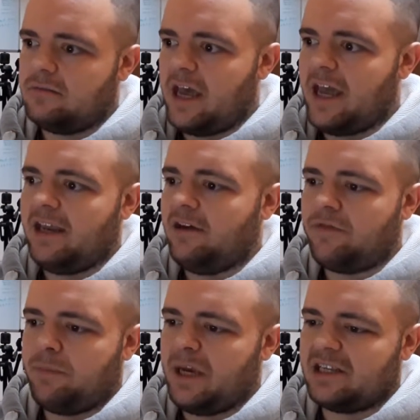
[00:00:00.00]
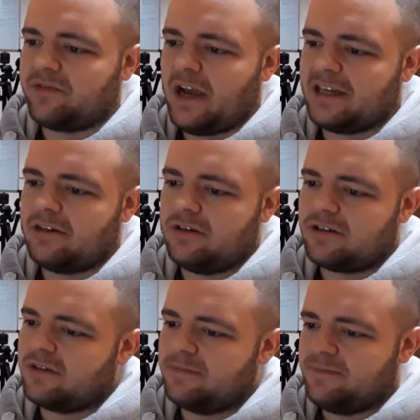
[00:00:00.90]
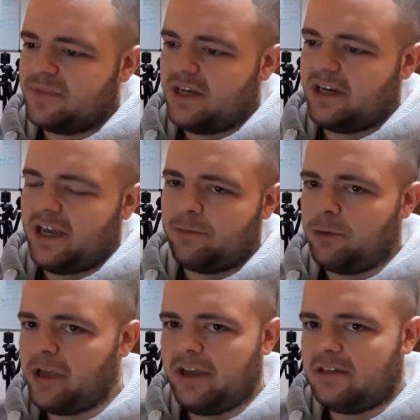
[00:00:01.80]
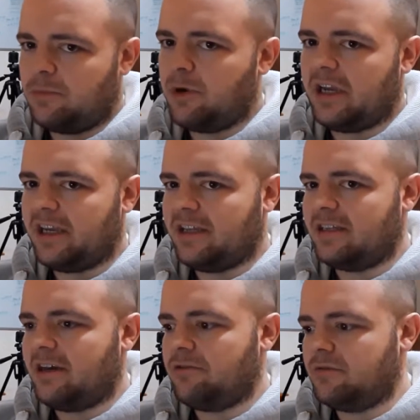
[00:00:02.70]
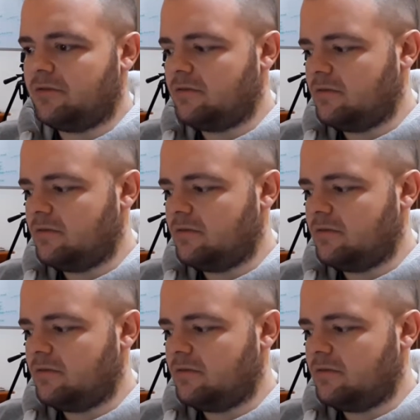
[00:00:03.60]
any of the base factors. And again, we'll get into breaking it down